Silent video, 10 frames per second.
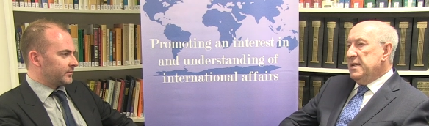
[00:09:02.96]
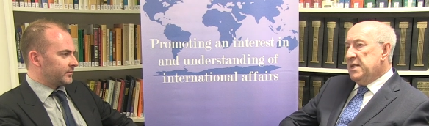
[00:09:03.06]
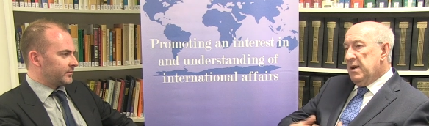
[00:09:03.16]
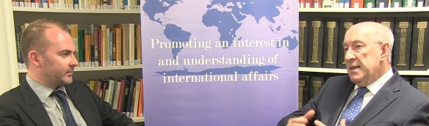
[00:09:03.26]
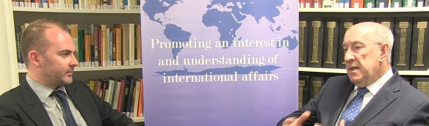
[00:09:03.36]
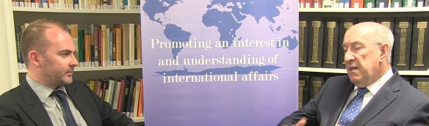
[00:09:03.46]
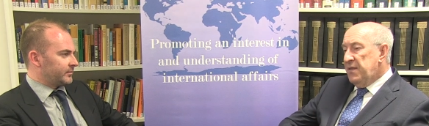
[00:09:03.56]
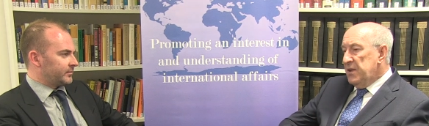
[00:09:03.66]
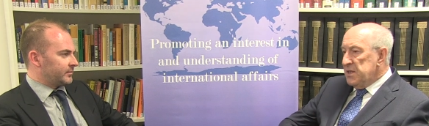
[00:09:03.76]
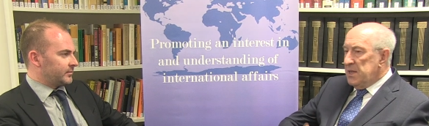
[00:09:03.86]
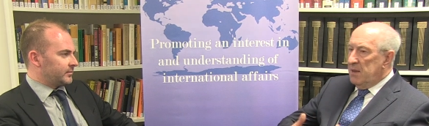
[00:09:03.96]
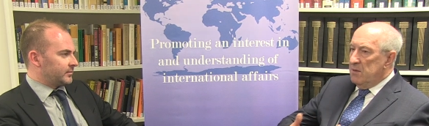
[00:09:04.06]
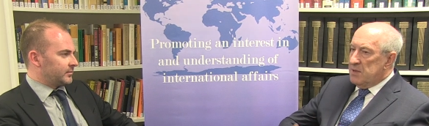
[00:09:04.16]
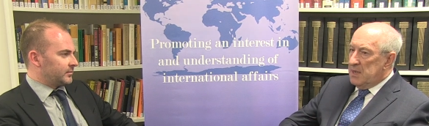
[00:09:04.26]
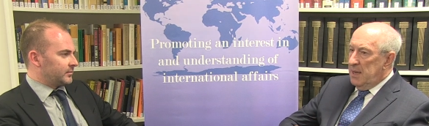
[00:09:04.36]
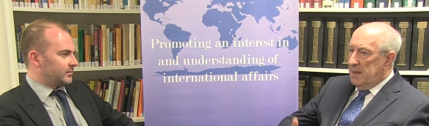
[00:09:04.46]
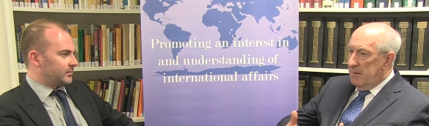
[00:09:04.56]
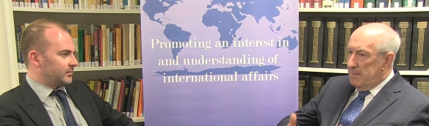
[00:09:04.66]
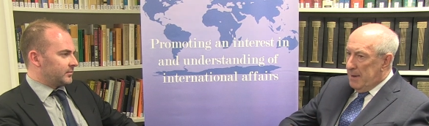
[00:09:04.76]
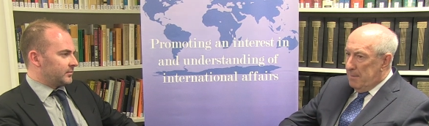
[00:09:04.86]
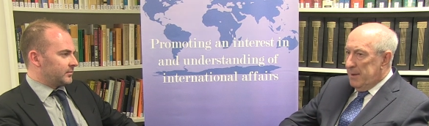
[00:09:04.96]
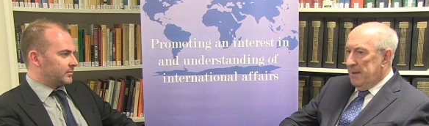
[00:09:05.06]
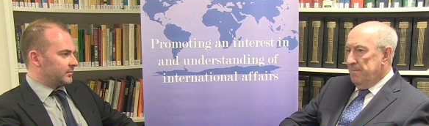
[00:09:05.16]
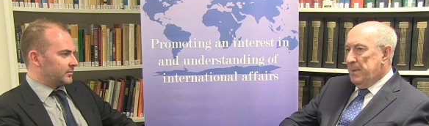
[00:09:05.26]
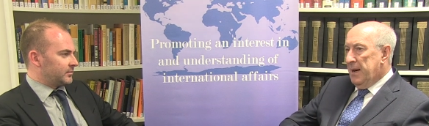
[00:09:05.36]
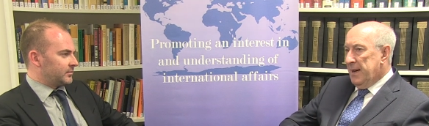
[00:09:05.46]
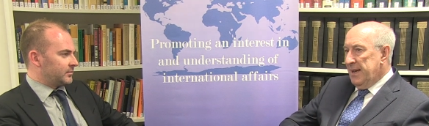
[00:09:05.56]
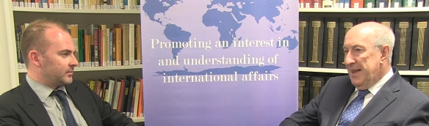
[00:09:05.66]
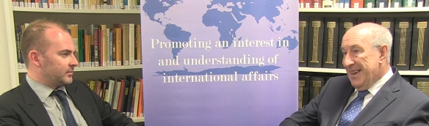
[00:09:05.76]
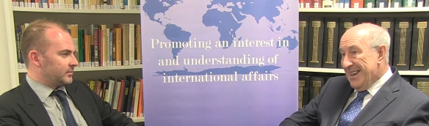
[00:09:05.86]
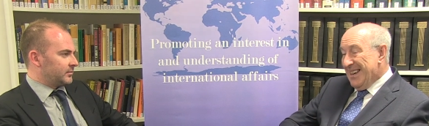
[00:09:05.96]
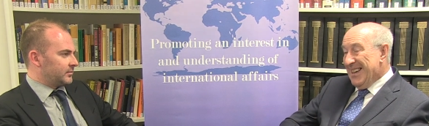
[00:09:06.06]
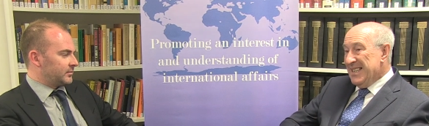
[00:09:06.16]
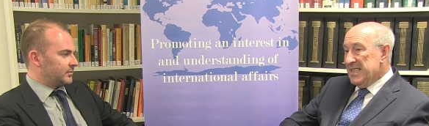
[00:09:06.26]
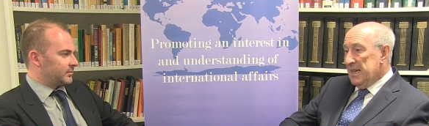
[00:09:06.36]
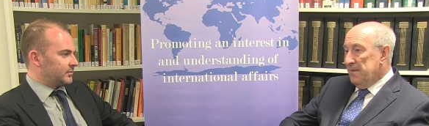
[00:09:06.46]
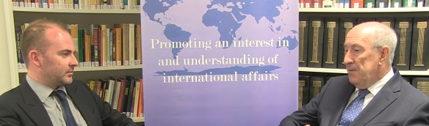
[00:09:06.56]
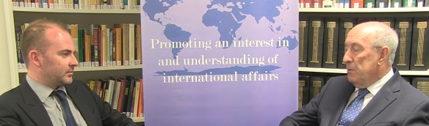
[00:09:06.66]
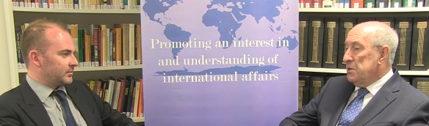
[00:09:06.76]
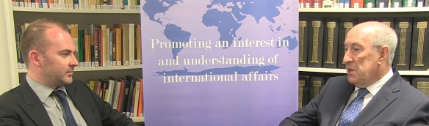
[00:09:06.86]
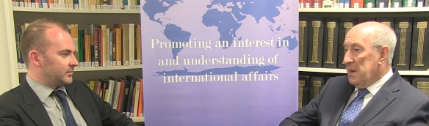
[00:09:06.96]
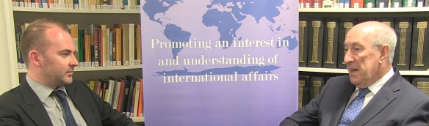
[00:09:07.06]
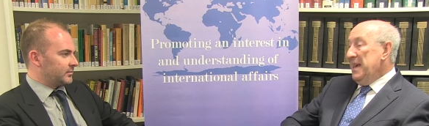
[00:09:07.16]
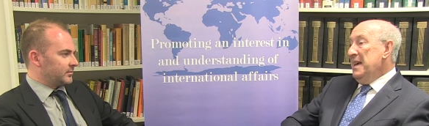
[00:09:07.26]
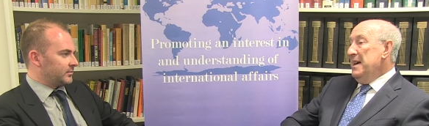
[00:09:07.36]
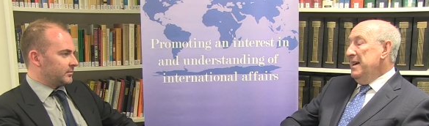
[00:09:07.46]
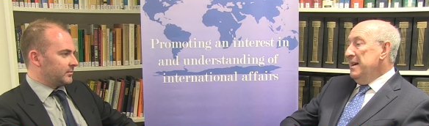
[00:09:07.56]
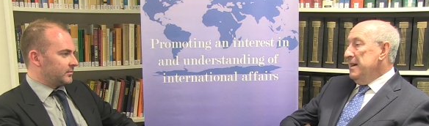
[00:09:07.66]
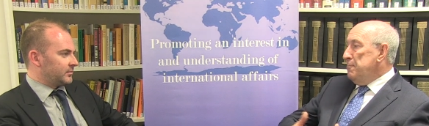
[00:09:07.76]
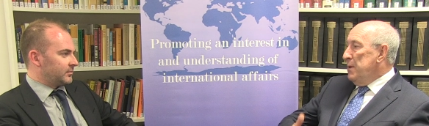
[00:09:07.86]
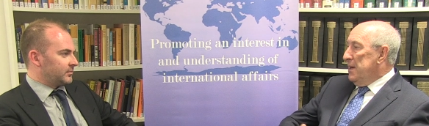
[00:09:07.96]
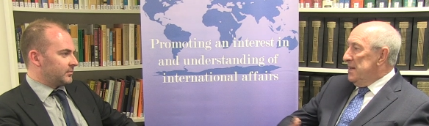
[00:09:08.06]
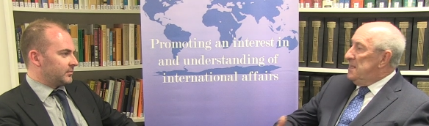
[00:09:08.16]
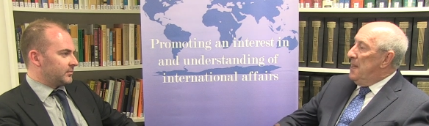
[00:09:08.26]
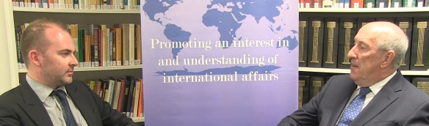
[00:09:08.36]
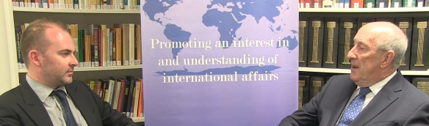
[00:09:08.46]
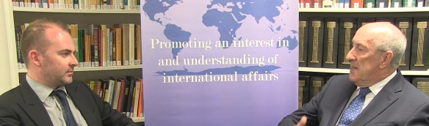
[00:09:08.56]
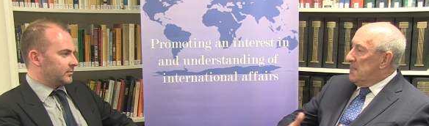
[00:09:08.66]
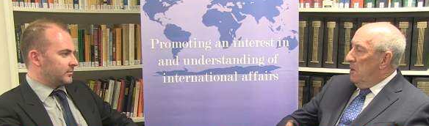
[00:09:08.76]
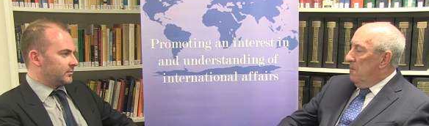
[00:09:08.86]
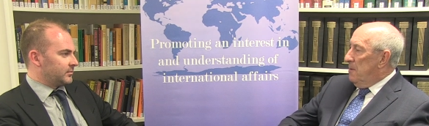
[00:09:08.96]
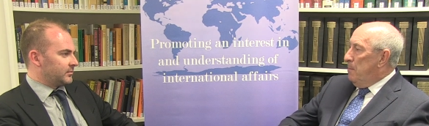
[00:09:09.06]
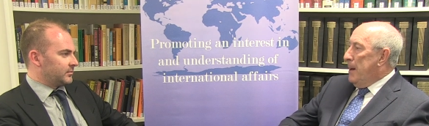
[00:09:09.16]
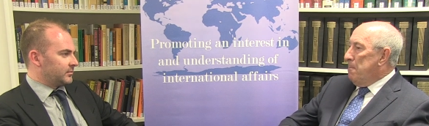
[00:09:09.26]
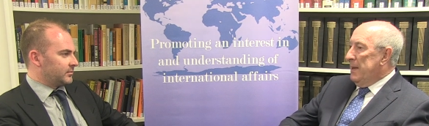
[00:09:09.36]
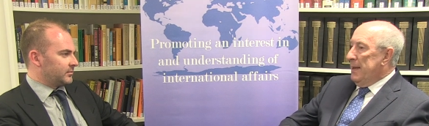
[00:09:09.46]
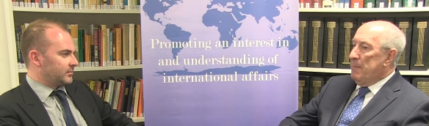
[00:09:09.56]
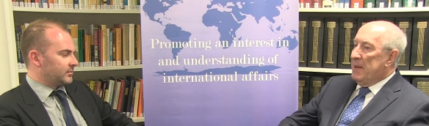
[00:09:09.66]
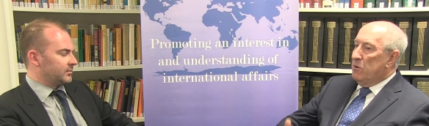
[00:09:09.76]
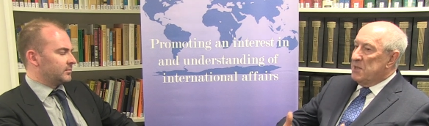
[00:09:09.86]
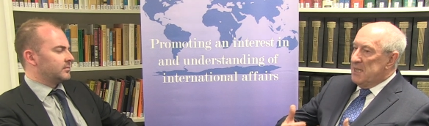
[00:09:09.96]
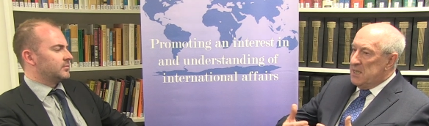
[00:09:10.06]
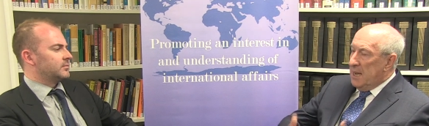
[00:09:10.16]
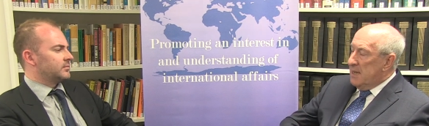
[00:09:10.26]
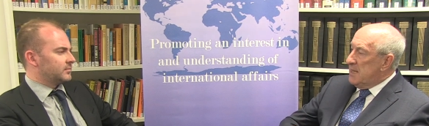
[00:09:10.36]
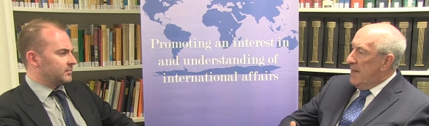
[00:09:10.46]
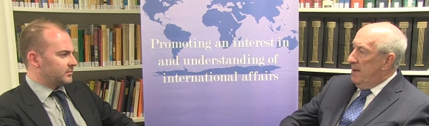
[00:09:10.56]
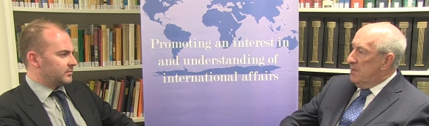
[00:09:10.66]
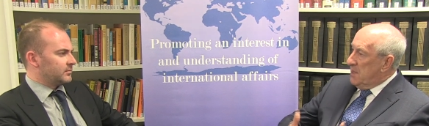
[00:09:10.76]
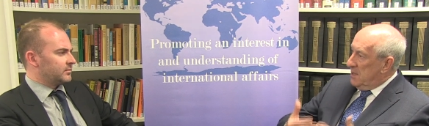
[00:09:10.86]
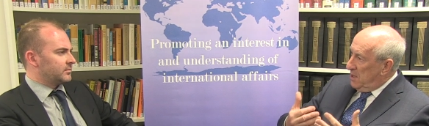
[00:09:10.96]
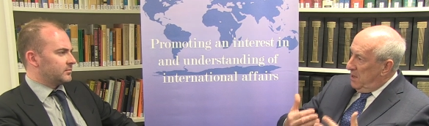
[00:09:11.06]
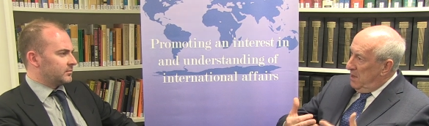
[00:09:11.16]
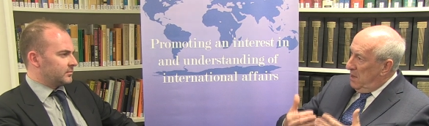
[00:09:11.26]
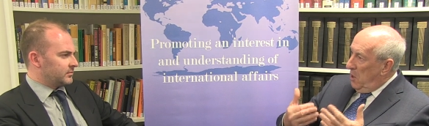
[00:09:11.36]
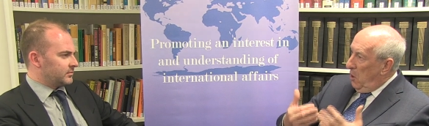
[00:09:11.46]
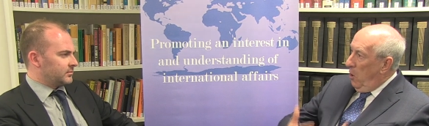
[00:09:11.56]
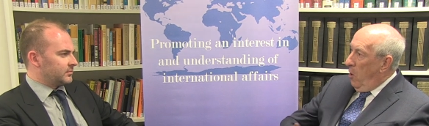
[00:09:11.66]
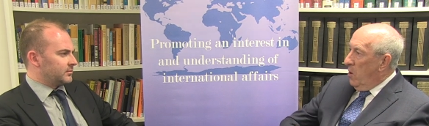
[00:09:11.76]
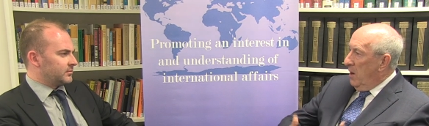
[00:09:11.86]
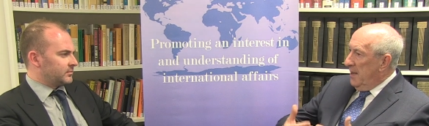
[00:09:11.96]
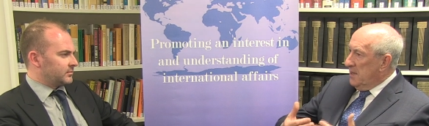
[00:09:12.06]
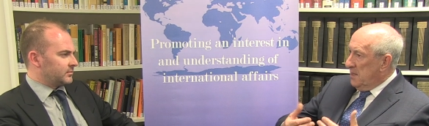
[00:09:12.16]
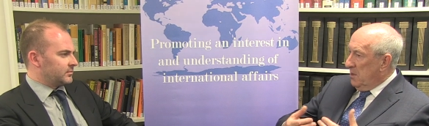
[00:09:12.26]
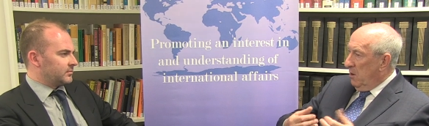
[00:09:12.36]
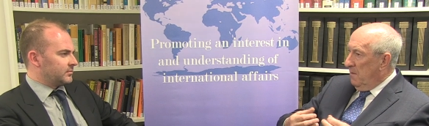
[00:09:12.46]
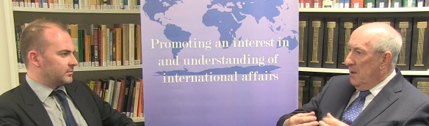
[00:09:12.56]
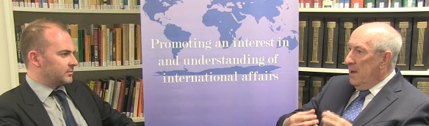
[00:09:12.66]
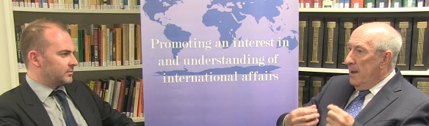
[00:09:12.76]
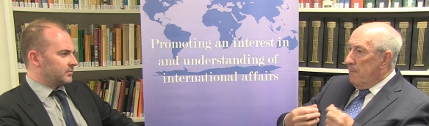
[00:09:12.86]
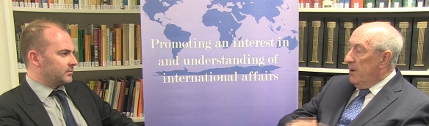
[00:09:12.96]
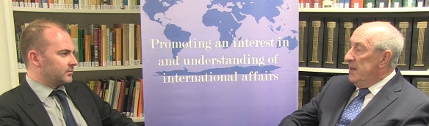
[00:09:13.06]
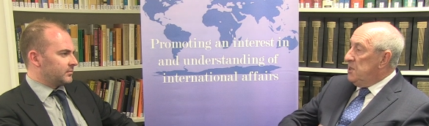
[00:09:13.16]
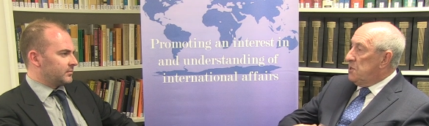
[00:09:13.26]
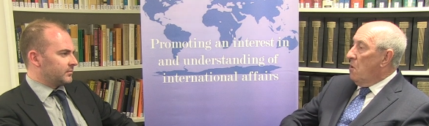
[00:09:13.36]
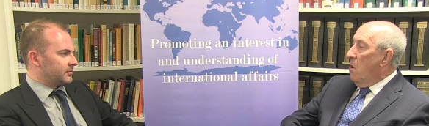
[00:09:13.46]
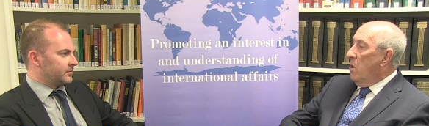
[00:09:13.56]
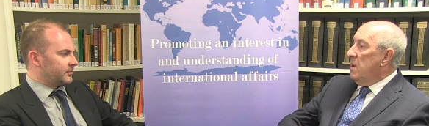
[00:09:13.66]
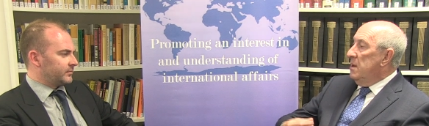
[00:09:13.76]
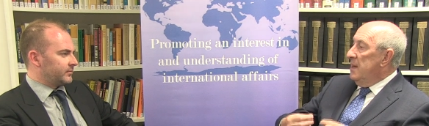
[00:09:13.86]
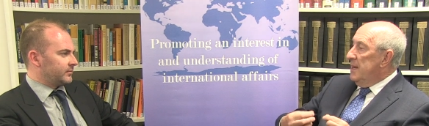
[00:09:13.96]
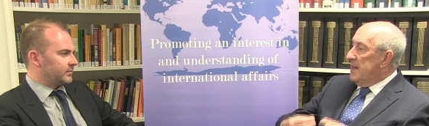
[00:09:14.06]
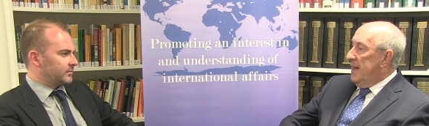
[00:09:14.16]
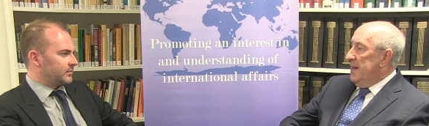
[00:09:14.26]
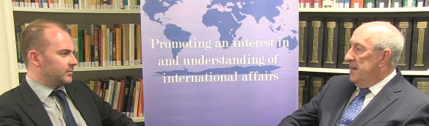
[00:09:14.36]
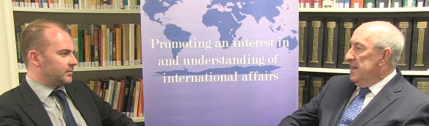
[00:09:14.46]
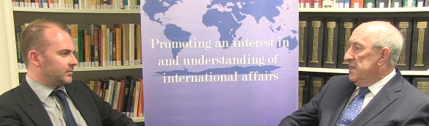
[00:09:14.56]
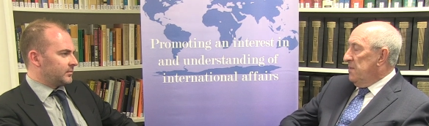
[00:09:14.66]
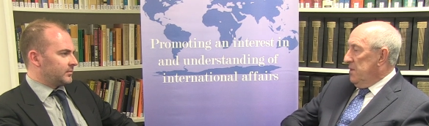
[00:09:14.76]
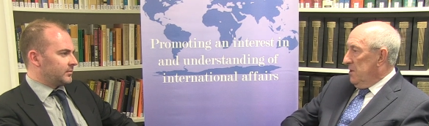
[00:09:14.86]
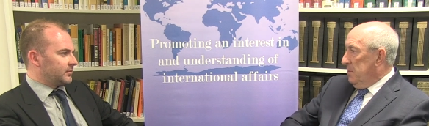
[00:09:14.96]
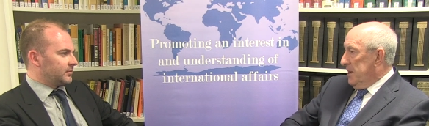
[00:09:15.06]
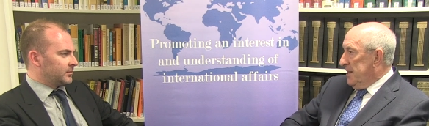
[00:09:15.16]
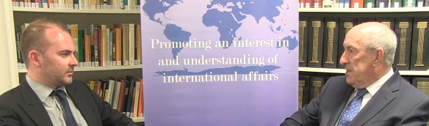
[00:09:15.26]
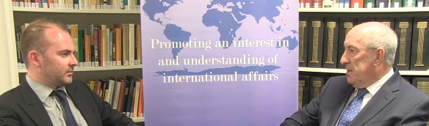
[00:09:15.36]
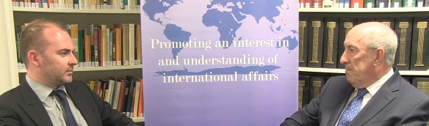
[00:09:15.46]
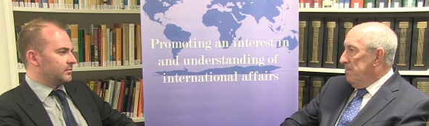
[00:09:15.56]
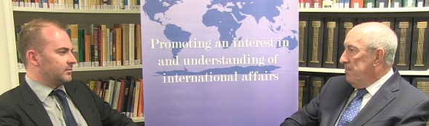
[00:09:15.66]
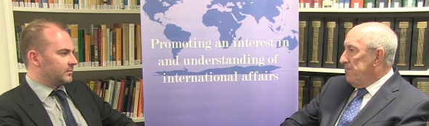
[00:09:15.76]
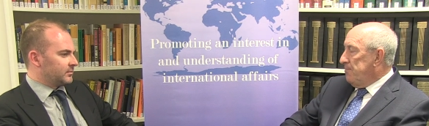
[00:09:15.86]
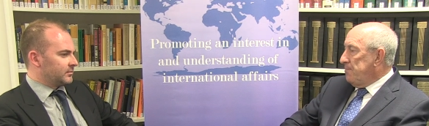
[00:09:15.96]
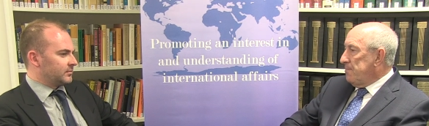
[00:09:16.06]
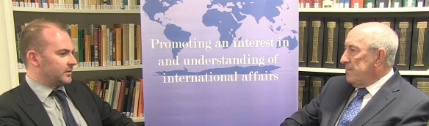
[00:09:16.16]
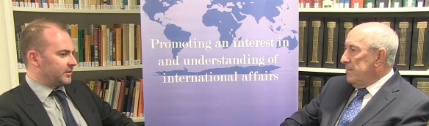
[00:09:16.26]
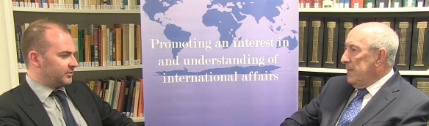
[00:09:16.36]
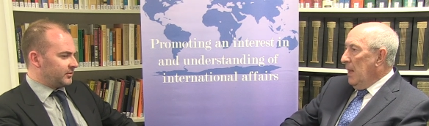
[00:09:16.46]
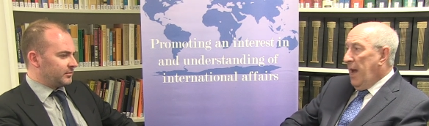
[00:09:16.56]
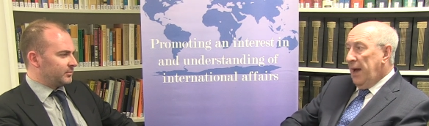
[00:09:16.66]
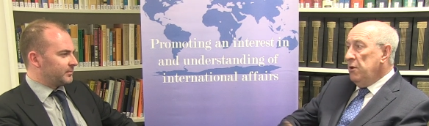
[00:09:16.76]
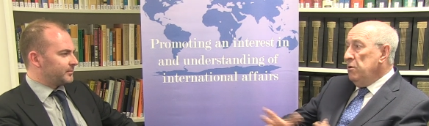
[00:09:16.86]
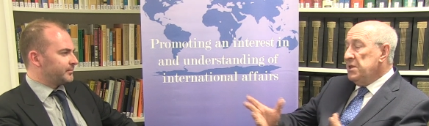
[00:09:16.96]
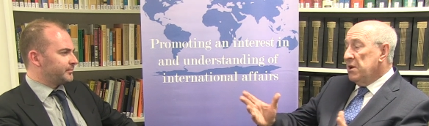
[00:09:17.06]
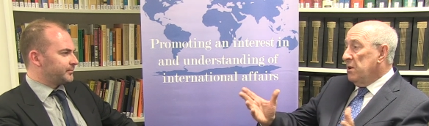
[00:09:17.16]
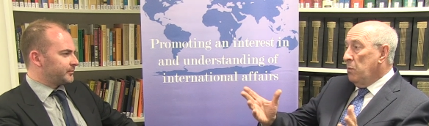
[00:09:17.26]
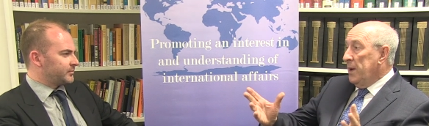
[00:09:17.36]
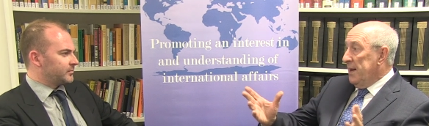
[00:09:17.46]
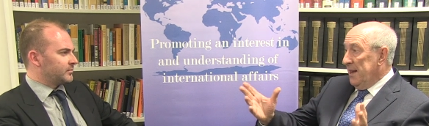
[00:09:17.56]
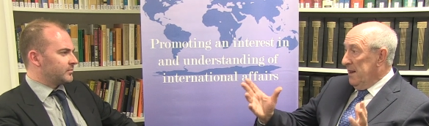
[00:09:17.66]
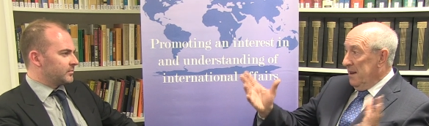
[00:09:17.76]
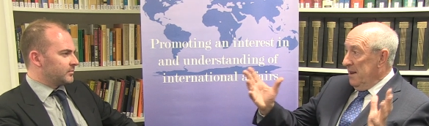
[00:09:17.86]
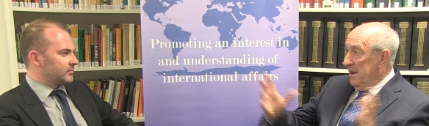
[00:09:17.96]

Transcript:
Speaker 1: So I think the first thing you'll see in the Republican Party is, unfortunately, a party tearing itself in public because it does have such a long list of pretty strong candidates for the nomination. Mm. Excellent. And who's going to win it?